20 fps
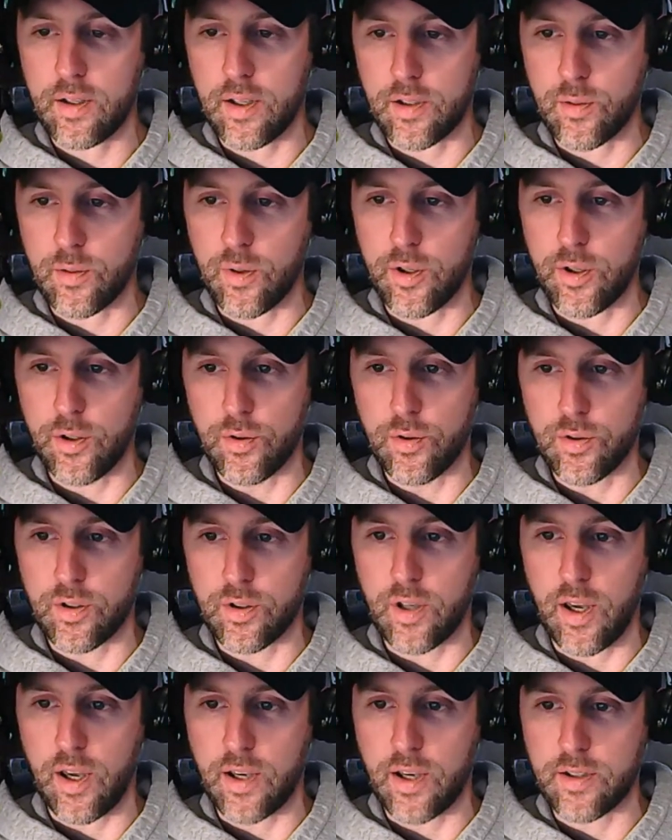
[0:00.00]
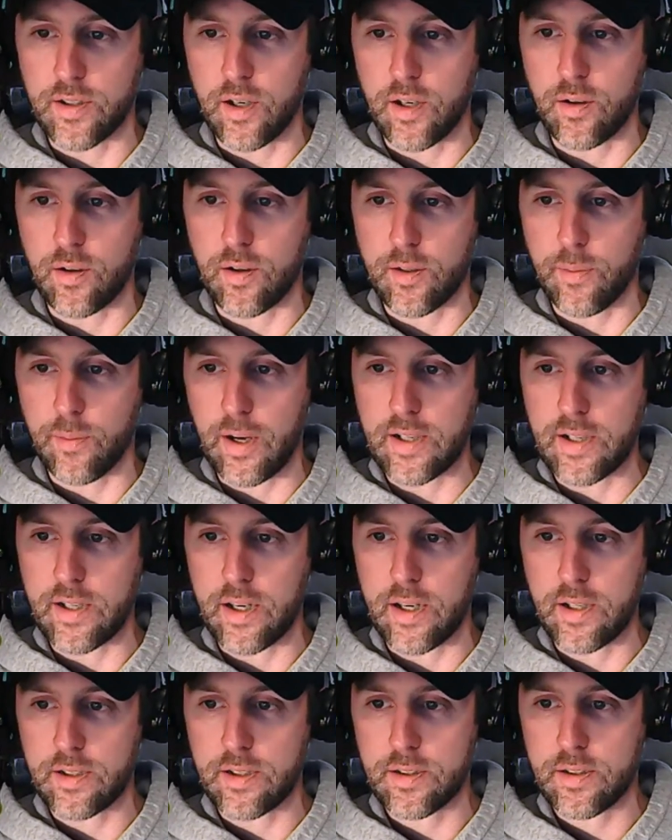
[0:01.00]
That's where it usually hangs out in my
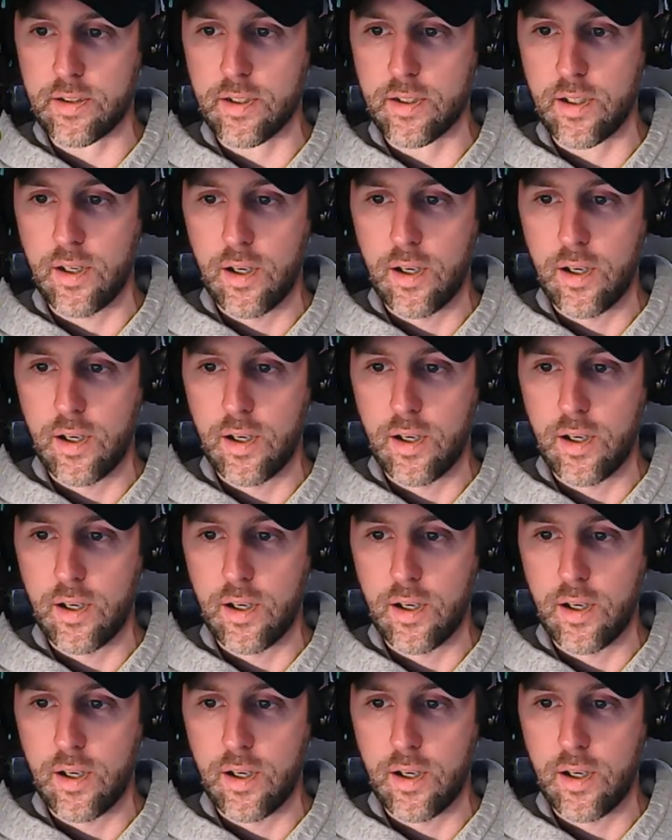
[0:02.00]
tanks.